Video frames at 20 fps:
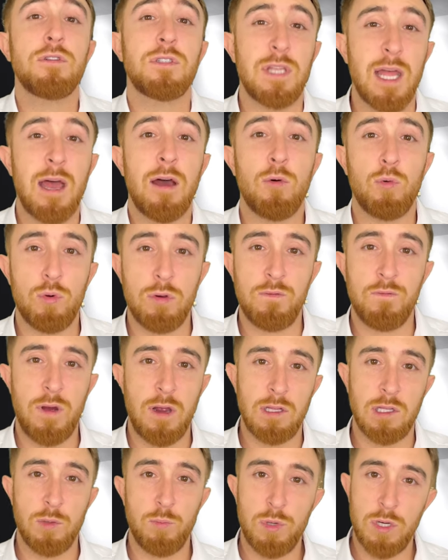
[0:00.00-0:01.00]
that we
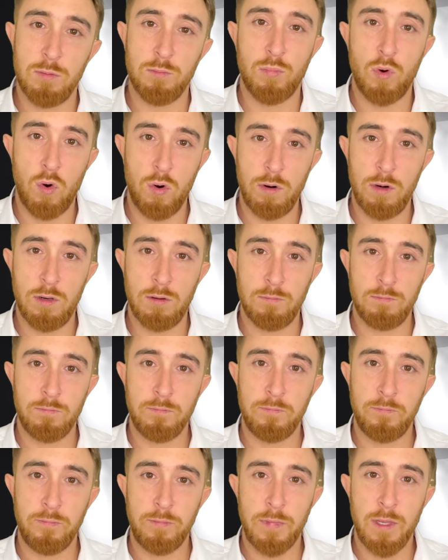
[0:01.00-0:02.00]
find to be important?
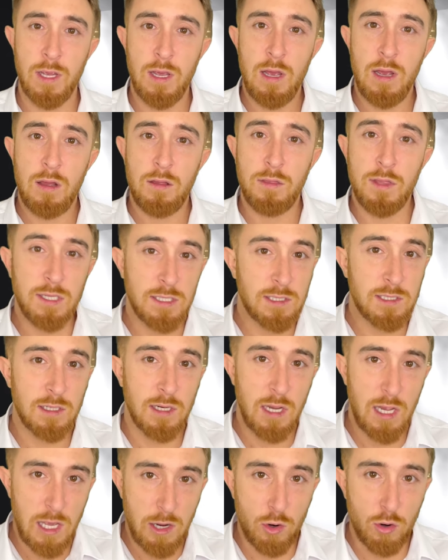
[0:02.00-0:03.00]
This
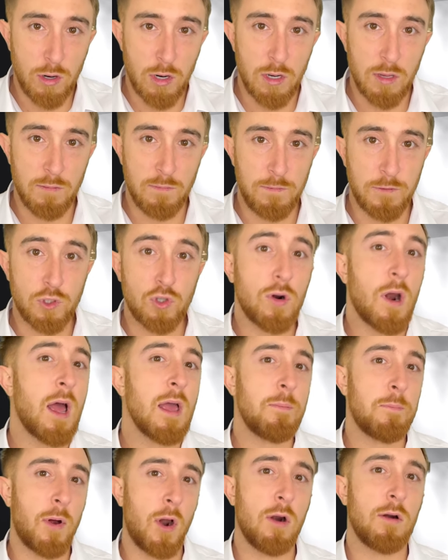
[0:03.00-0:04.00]
iterative
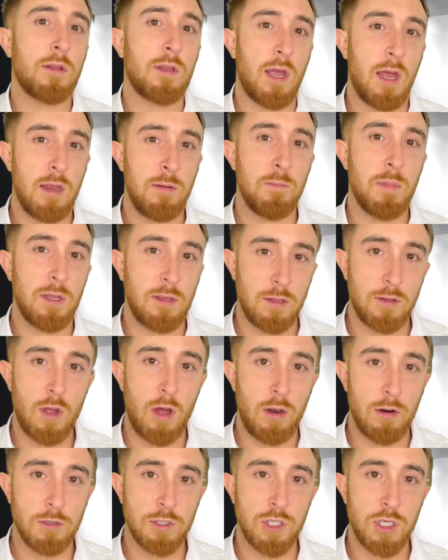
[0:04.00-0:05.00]
tripartite
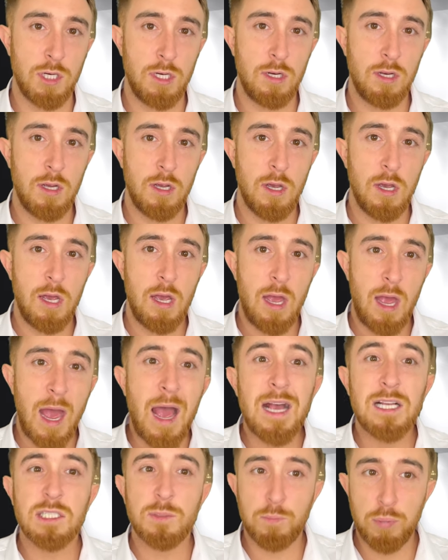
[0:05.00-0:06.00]
methodology
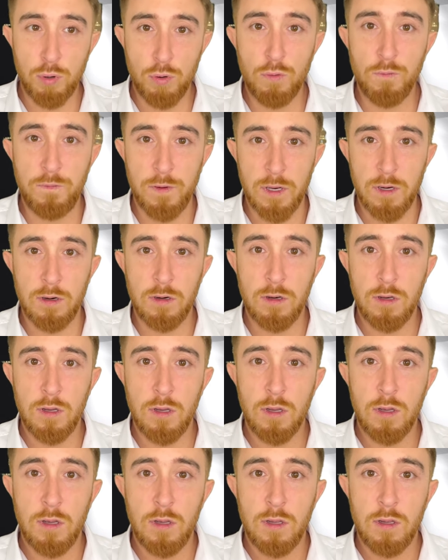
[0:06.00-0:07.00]
has proven
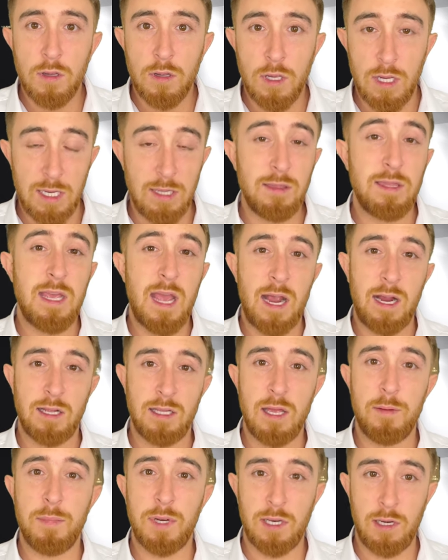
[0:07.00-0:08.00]
in the
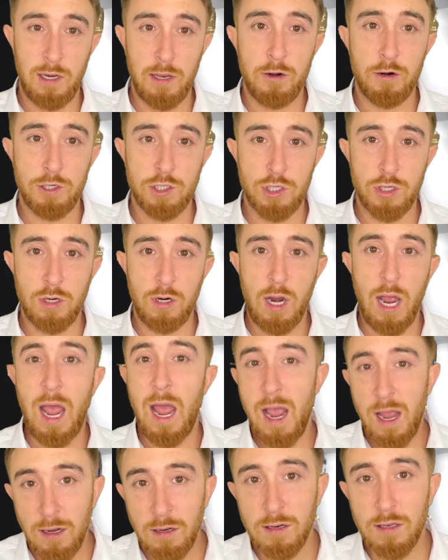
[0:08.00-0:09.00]
academic literature
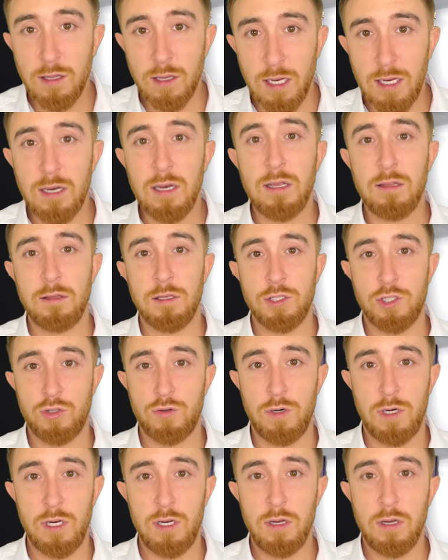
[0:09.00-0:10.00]
and in
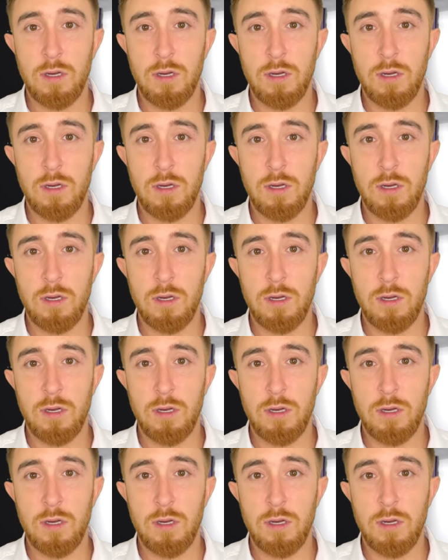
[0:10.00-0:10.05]
industry